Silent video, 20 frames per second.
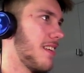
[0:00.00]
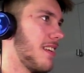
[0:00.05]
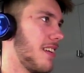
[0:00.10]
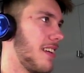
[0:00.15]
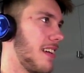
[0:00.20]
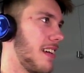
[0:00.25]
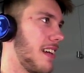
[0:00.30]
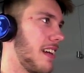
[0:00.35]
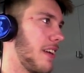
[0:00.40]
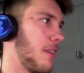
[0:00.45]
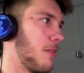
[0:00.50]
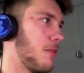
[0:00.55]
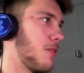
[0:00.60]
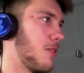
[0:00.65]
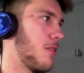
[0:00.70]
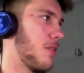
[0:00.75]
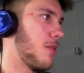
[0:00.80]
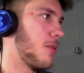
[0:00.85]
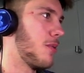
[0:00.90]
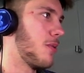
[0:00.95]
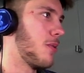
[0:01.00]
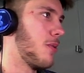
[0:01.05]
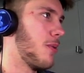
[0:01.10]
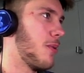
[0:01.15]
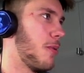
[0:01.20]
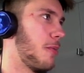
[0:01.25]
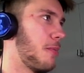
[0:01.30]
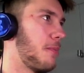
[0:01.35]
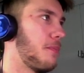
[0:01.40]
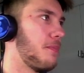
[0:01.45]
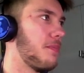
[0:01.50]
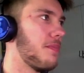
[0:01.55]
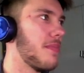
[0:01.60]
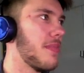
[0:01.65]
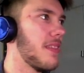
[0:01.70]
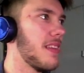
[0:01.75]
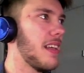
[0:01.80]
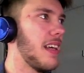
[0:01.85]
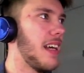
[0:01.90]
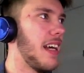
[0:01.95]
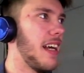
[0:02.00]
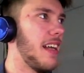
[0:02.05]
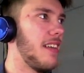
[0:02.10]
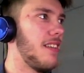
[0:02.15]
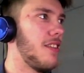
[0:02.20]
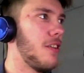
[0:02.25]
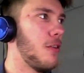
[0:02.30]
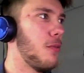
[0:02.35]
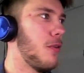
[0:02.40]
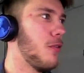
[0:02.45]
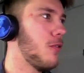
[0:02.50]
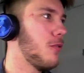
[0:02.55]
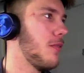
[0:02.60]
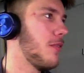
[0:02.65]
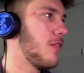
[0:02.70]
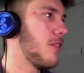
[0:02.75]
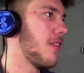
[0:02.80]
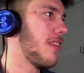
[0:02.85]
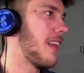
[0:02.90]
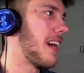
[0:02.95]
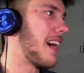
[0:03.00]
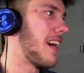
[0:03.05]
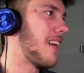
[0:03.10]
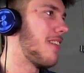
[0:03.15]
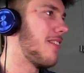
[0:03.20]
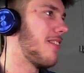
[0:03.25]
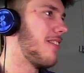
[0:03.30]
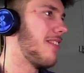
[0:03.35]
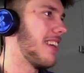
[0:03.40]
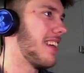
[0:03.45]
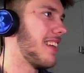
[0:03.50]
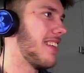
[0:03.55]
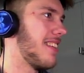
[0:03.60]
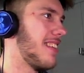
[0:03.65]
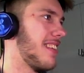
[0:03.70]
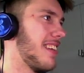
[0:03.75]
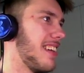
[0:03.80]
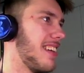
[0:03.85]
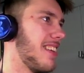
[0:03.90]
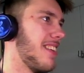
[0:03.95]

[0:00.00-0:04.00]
and go to all. And so once we've done that, we can see